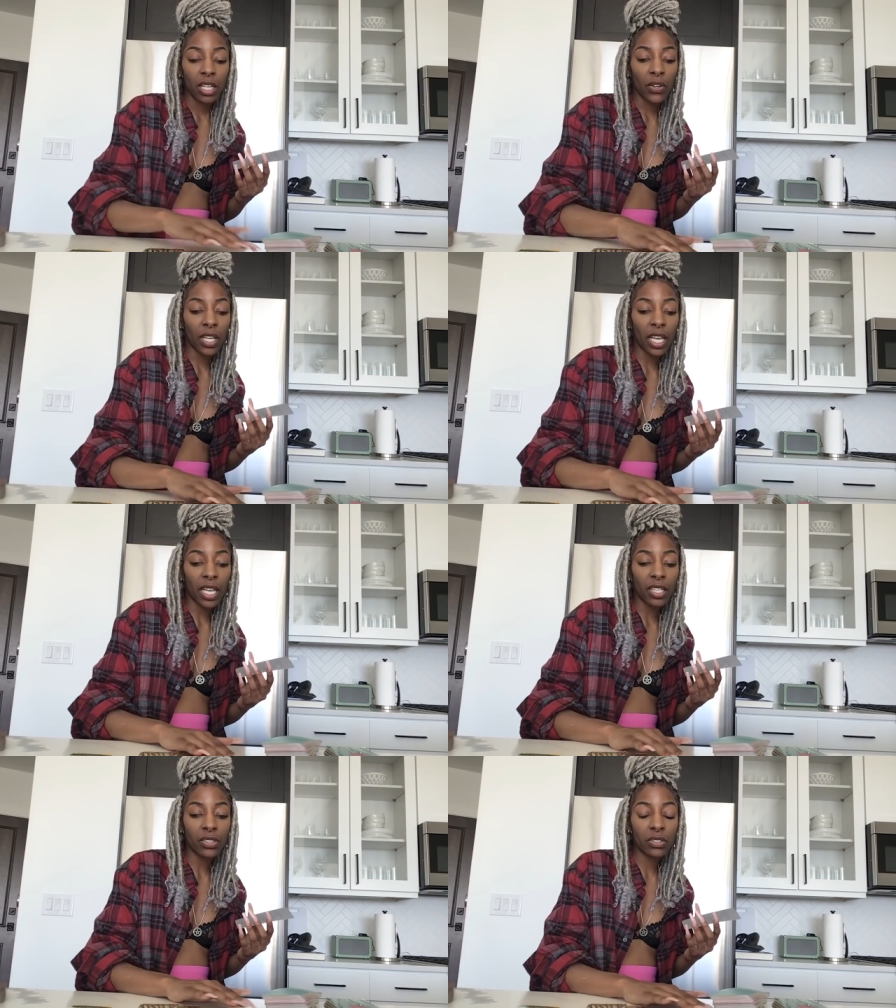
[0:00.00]

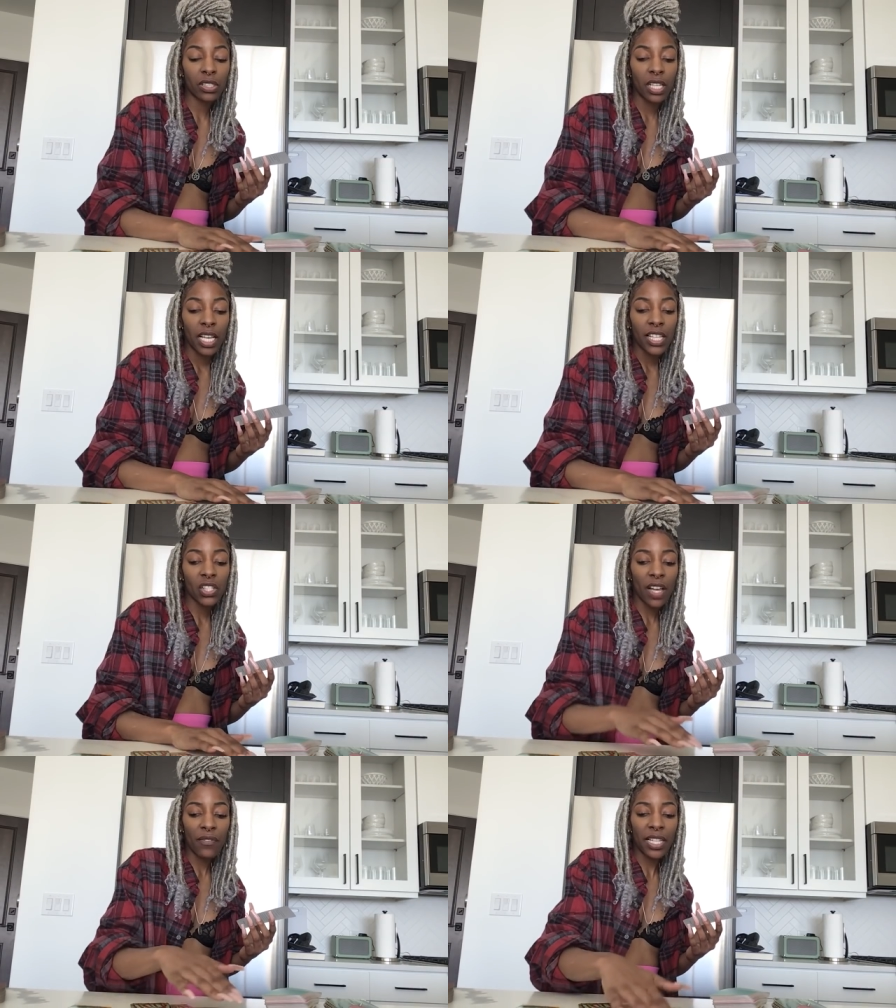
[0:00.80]
Okay,
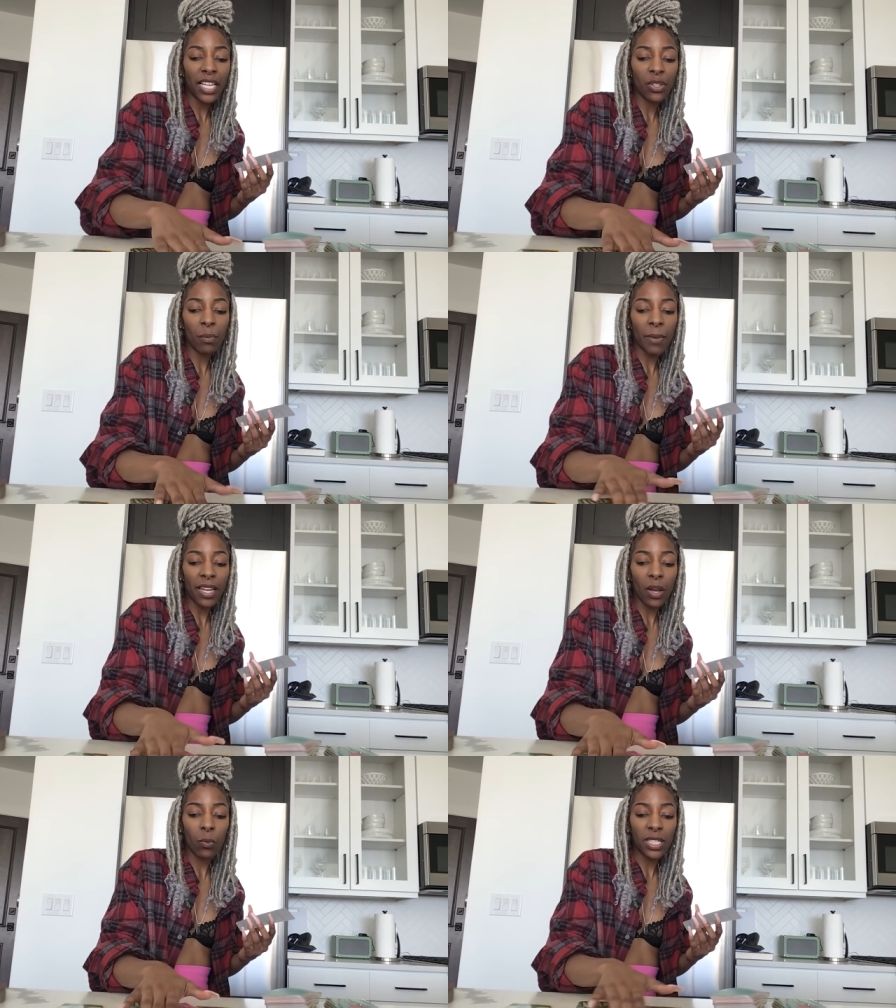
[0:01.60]
so I feel like you
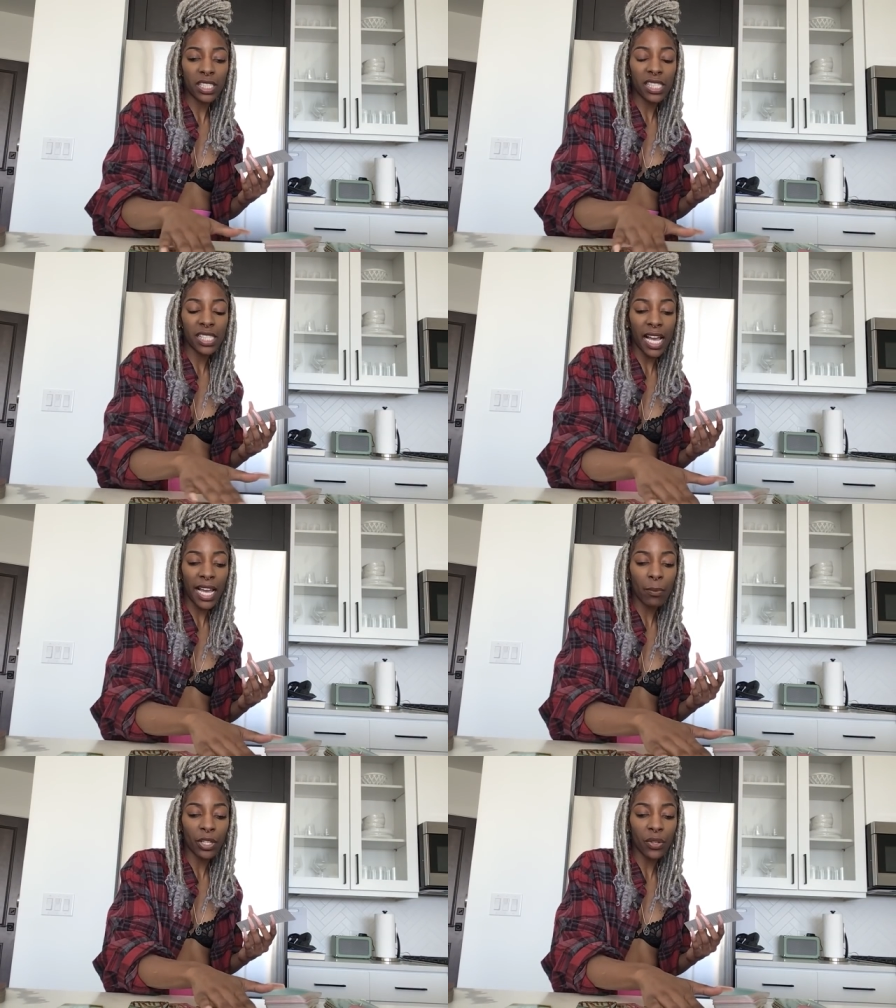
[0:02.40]
met a witchy
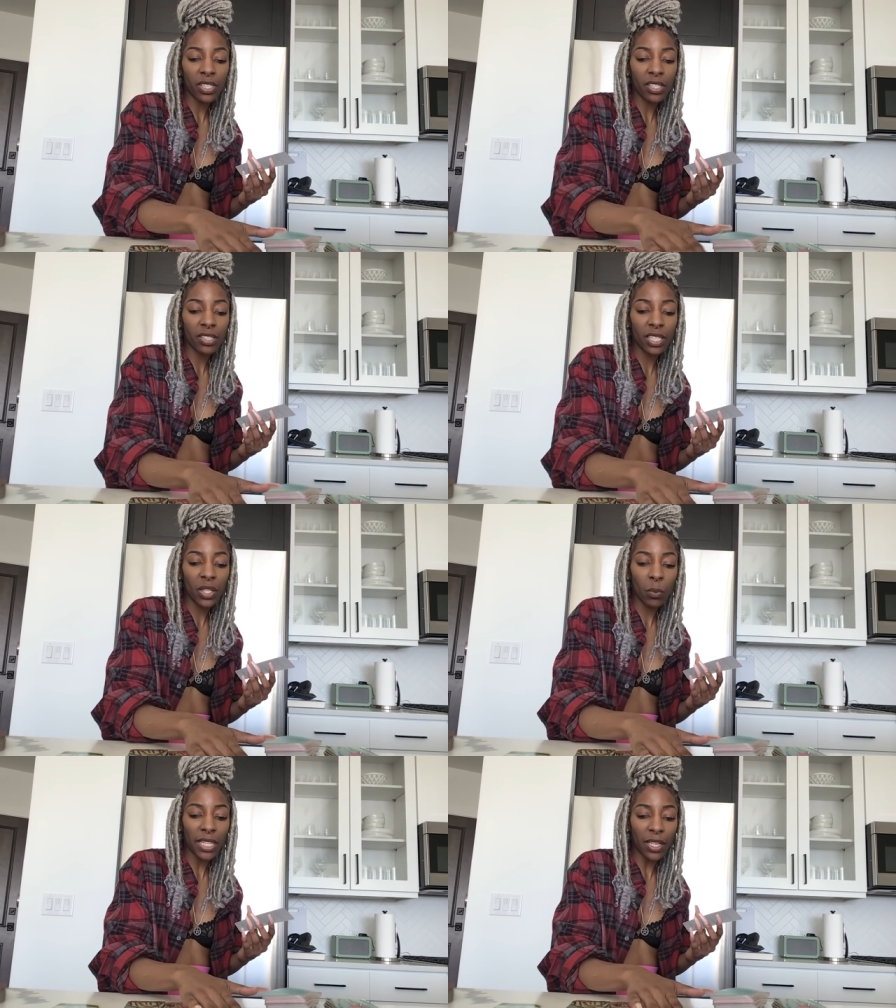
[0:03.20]
type, or you're, you're
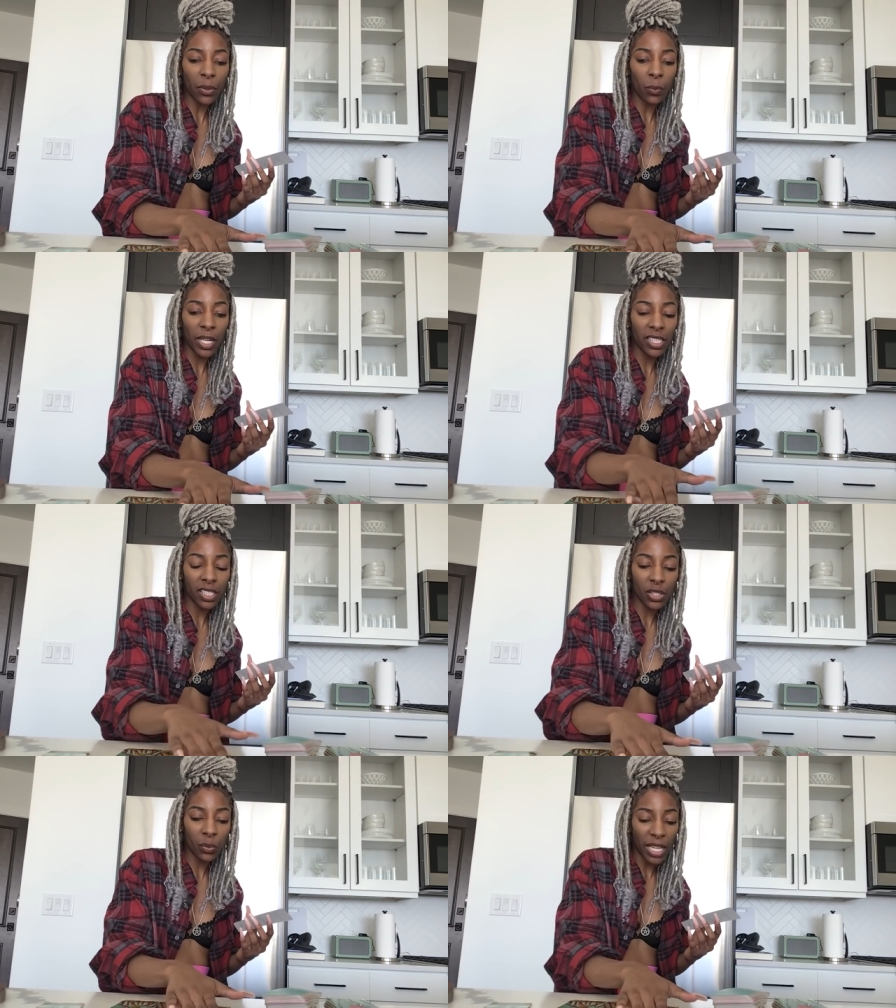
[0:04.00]
dealing with like a witch,
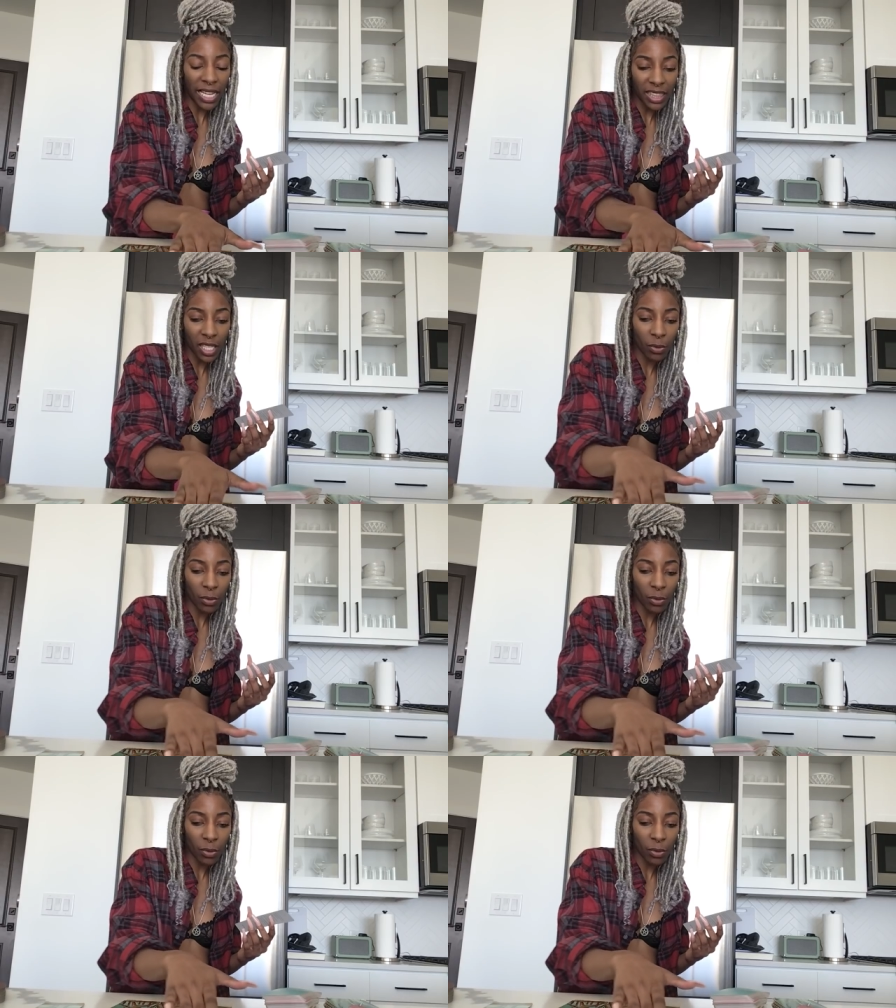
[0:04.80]
and you like them.